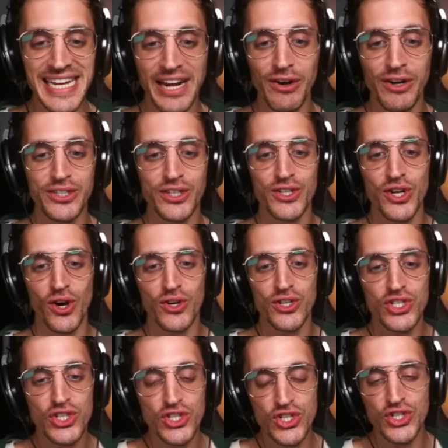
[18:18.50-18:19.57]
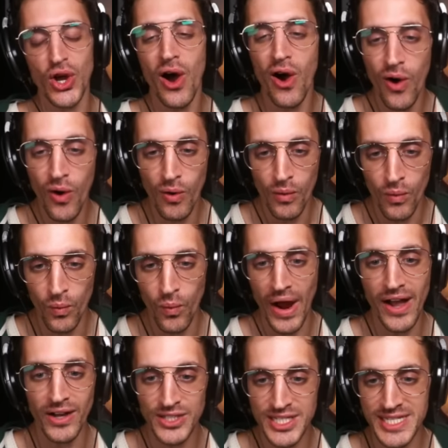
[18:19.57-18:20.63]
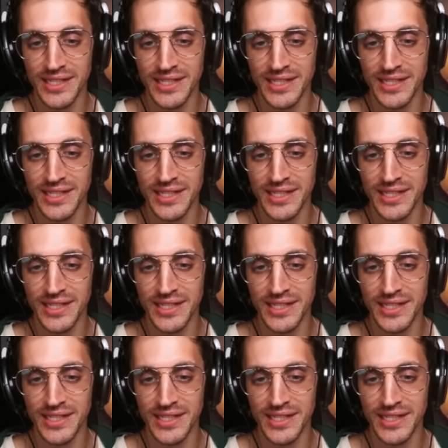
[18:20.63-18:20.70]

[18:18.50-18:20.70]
characters are so well